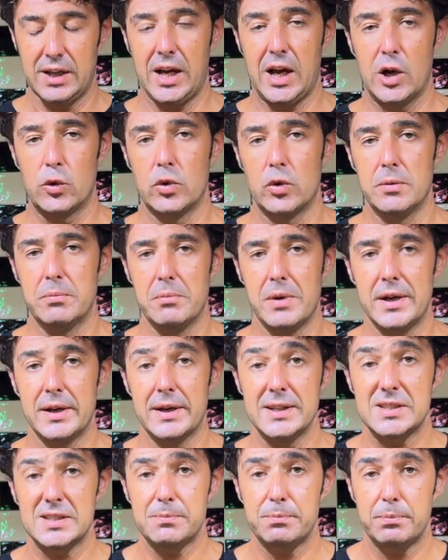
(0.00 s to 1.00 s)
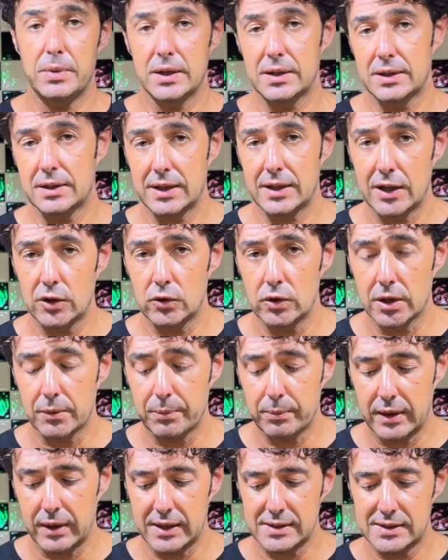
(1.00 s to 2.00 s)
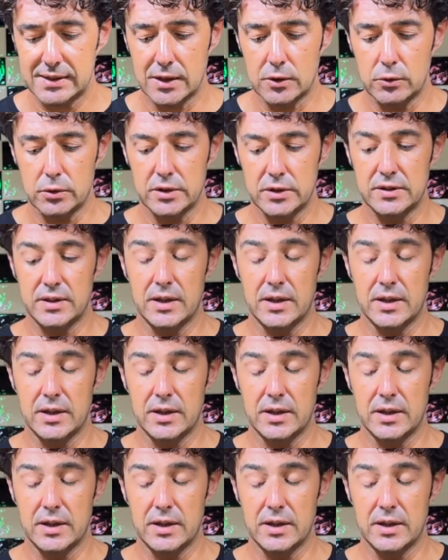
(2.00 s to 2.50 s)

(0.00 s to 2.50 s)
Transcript: I will make a spectacular pasta with